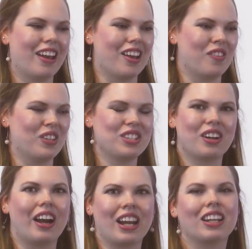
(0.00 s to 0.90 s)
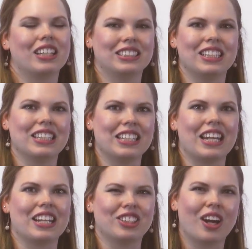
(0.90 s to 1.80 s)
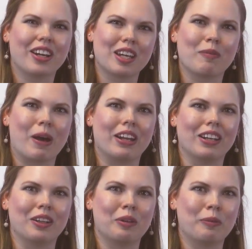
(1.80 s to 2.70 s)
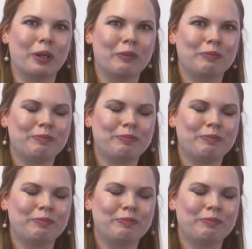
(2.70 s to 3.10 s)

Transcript: um, and start analyzing the data and talking about it a little more.